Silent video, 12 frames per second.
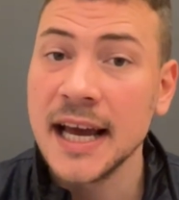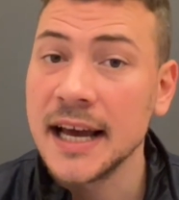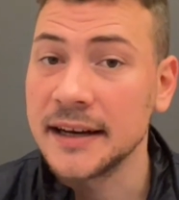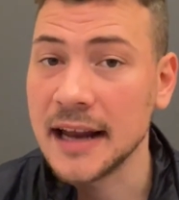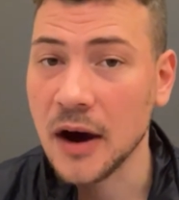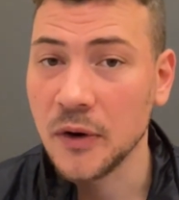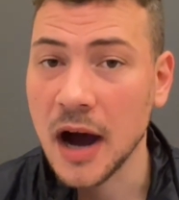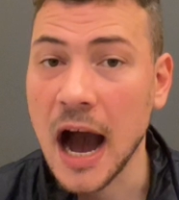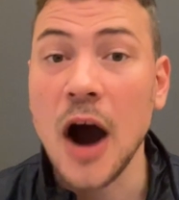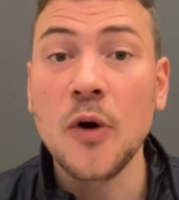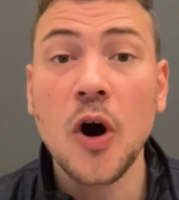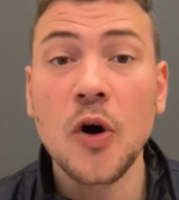Now,
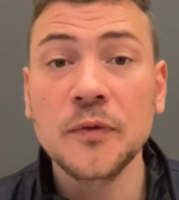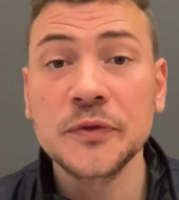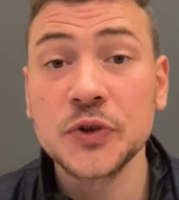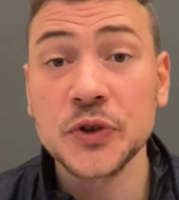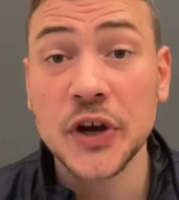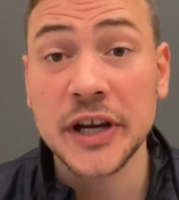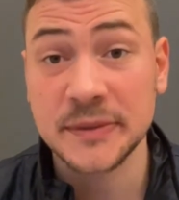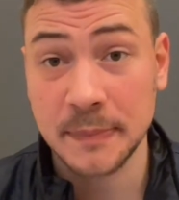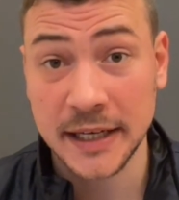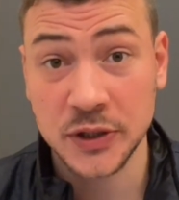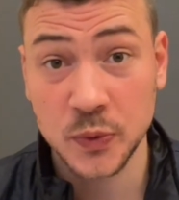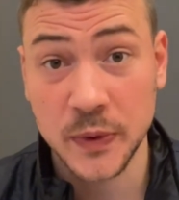how often do you
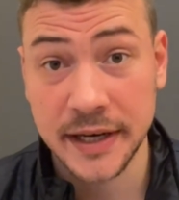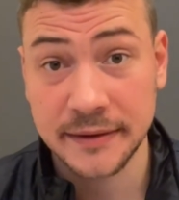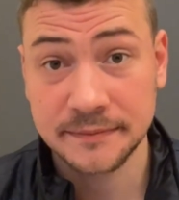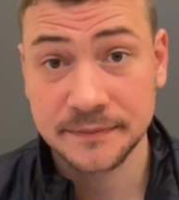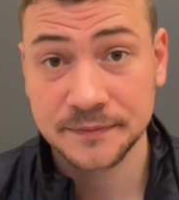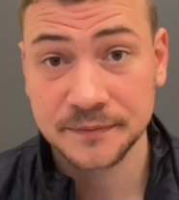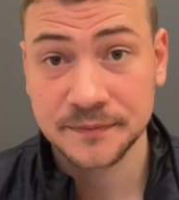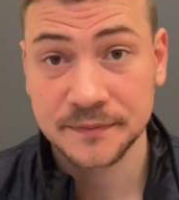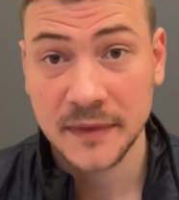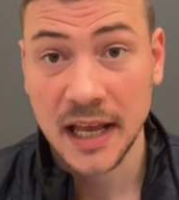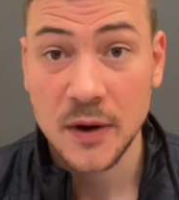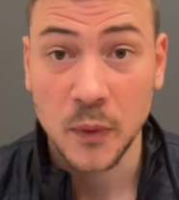expect to win?
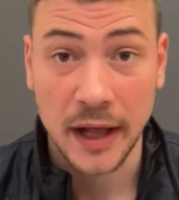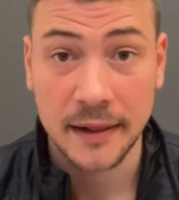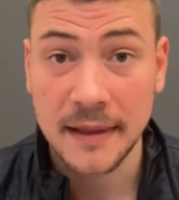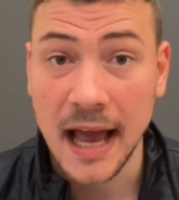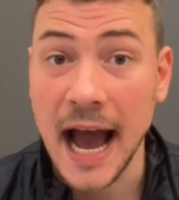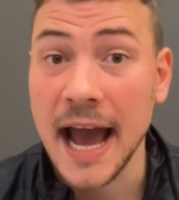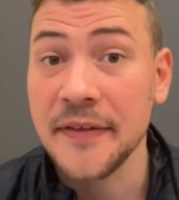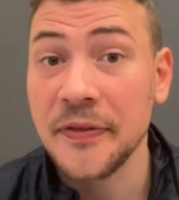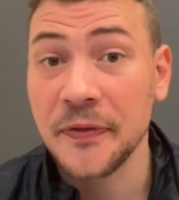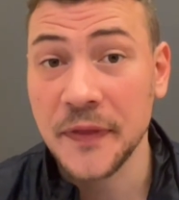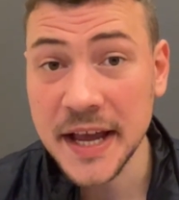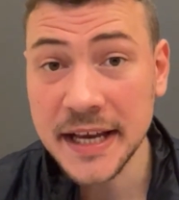Well, I
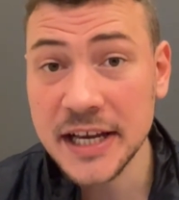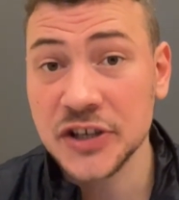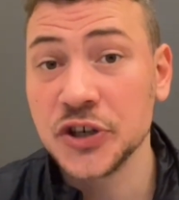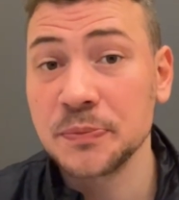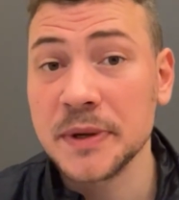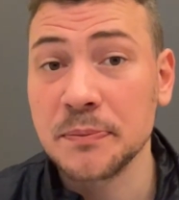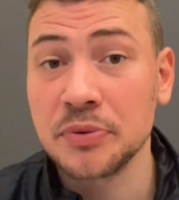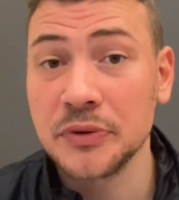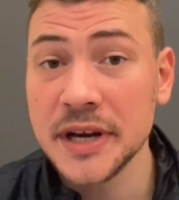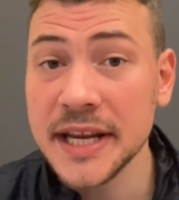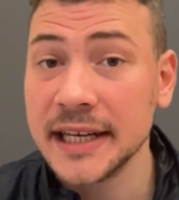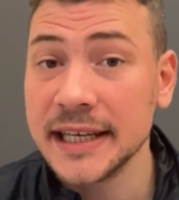think it should be
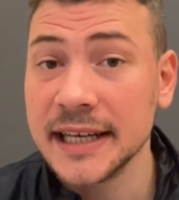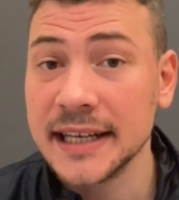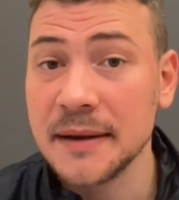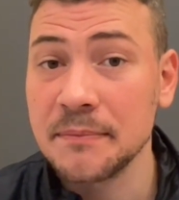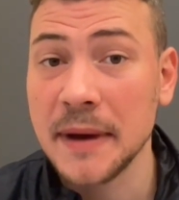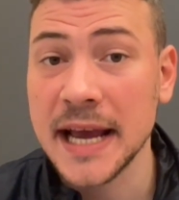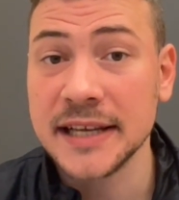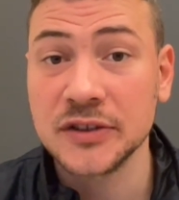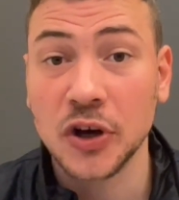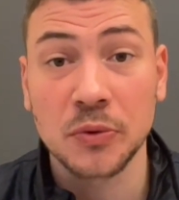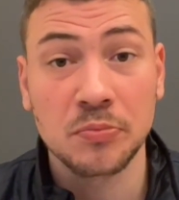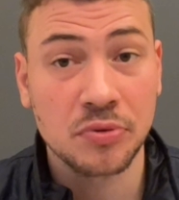pretty clear that based
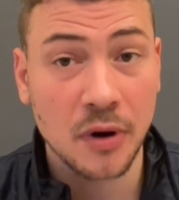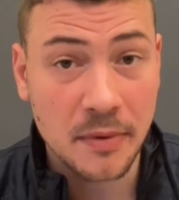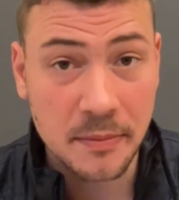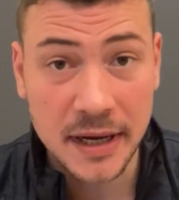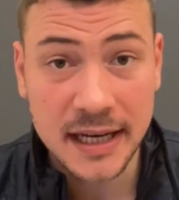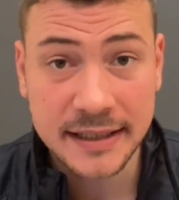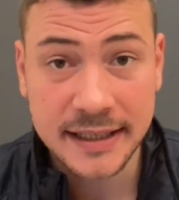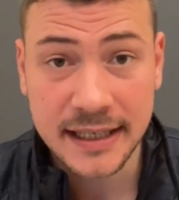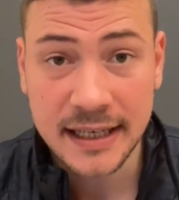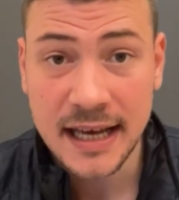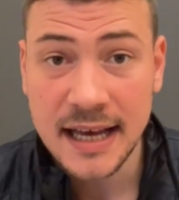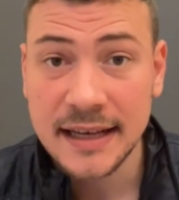on
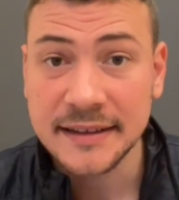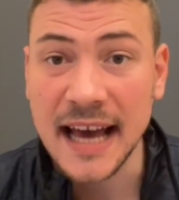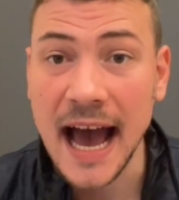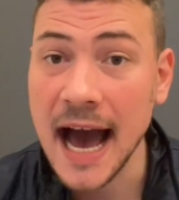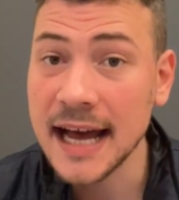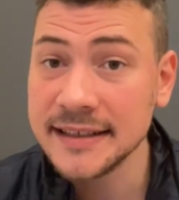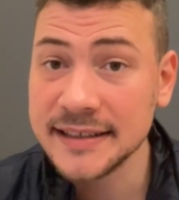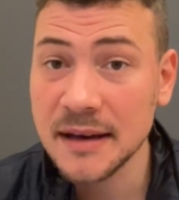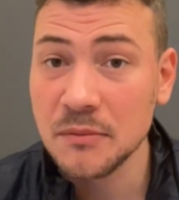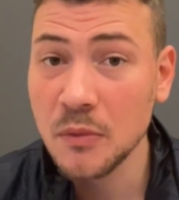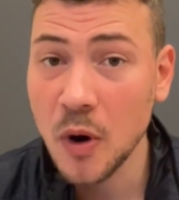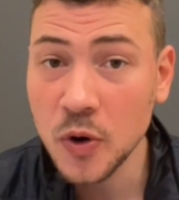probability, the answer
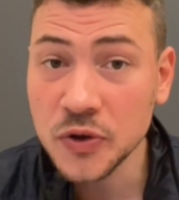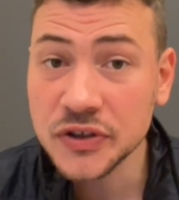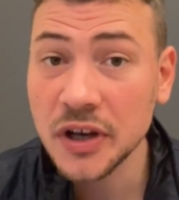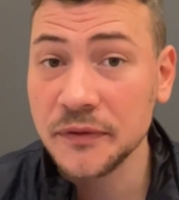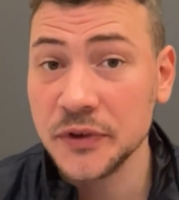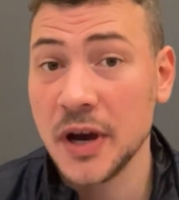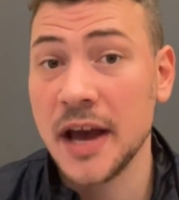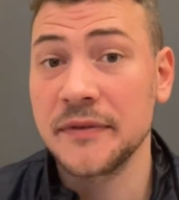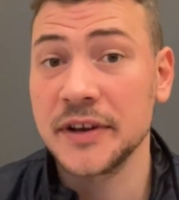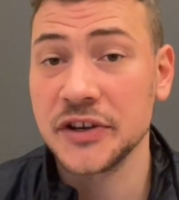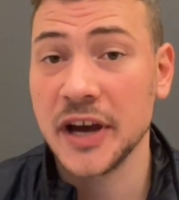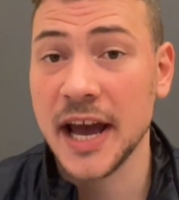most of you have
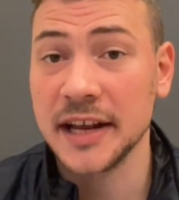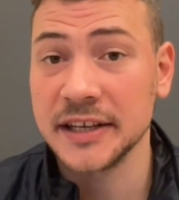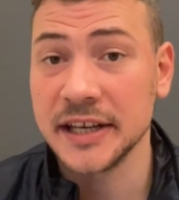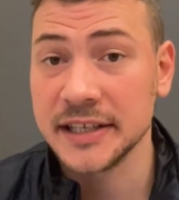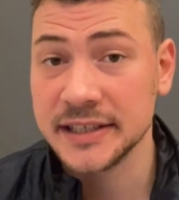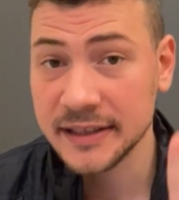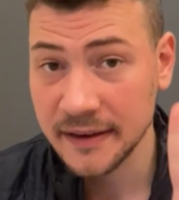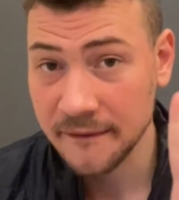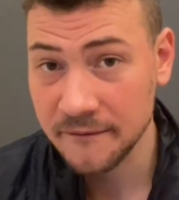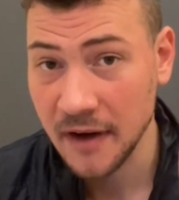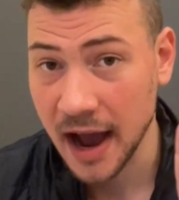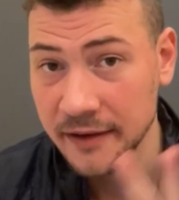in your head is
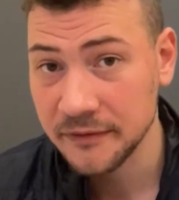5.